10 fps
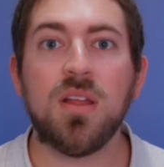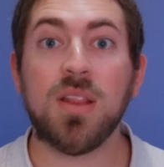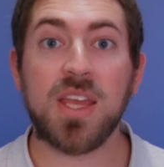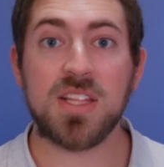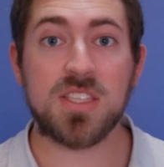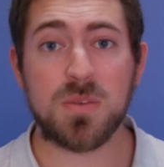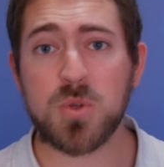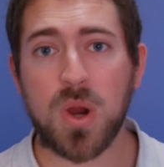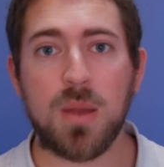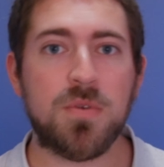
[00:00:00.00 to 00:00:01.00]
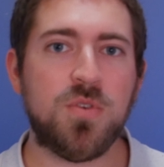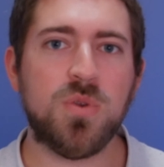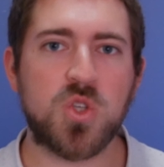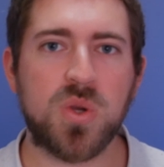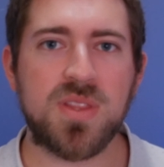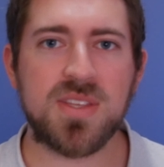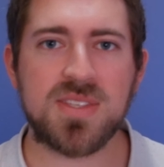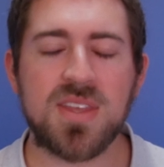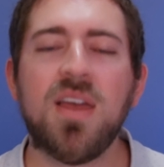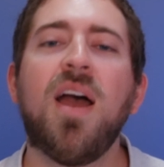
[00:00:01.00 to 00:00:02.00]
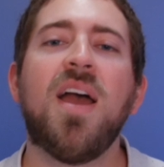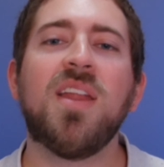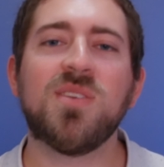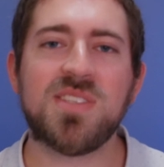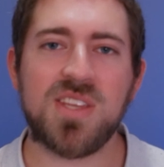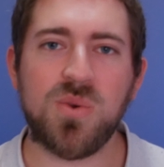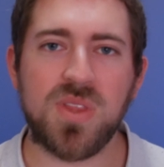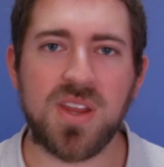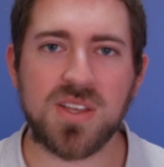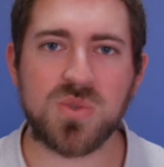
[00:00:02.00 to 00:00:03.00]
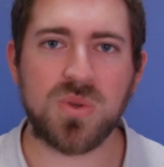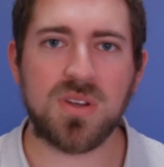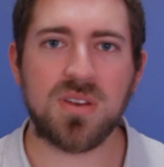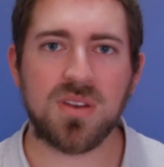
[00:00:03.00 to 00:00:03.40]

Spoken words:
Like and subscribe if you enjoyed this, and I'll see you in the next one.